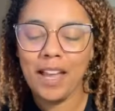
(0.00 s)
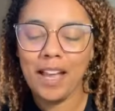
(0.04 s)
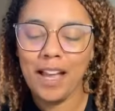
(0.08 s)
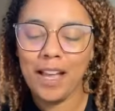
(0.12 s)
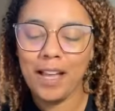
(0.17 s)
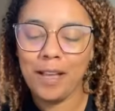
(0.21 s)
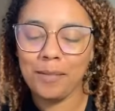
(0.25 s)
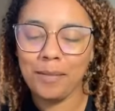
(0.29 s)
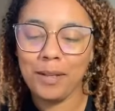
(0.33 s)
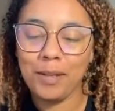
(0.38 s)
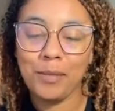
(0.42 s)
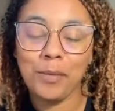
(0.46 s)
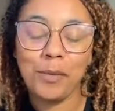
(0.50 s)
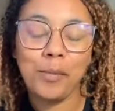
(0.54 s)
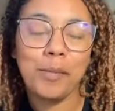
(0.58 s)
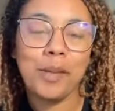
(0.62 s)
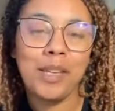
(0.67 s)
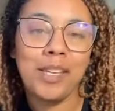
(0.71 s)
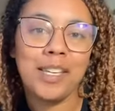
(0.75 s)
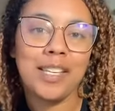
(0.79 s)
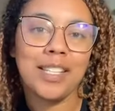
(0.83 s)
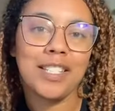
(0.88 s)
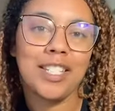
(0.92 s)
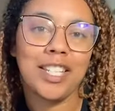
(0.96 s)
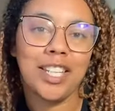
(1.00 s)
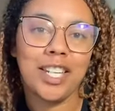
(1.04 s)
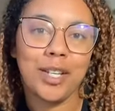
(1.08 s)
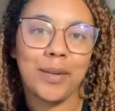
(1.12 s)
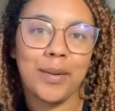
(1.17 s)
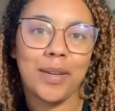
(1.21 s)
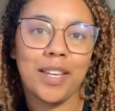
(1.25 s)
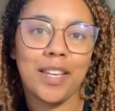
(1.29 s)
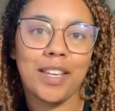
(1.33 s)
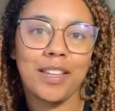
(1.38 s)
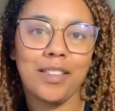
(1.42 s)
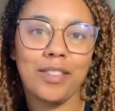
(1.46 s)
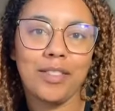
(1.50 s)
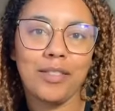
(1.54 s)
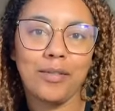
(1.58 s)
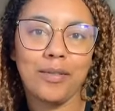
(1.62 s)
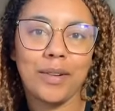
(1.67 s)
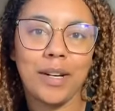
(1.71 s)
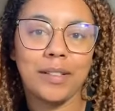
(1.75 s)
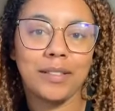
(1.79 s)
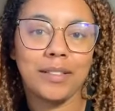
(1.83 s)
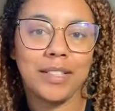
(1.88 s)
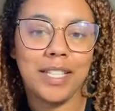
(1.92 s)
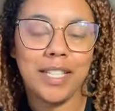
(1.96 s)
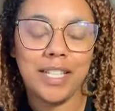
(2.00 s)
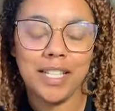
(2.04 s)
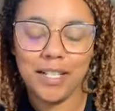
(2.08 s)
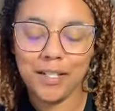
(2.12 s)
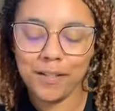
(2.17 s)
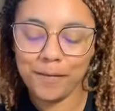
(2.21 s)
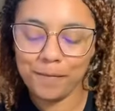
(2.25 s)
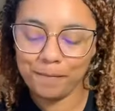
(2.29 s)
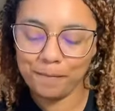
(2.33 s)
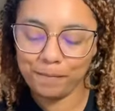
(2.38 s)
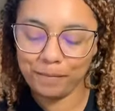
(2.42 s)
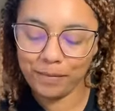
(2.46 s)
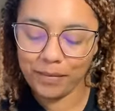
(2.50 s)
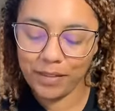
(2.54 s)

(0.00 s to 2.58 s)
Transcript: and we'll be continuing it throughout the year,